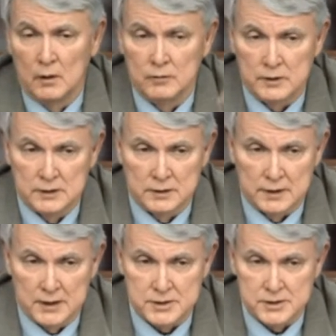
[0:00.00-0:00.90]
over into
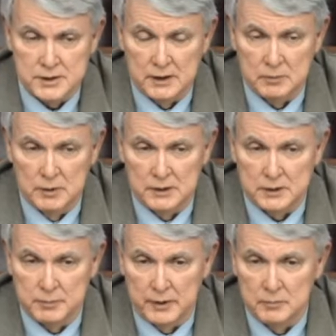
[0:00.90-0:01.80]
that
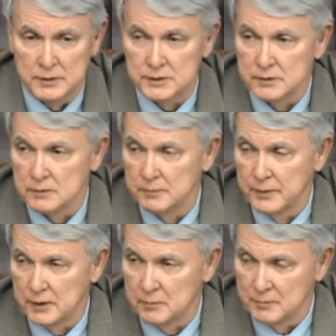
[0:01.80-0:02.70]
sustainability
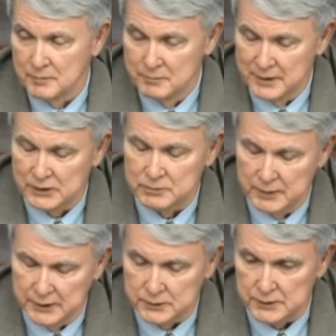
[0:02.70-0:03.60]
payer mix
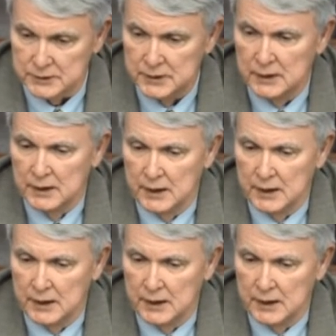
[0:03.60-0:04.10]
matrix,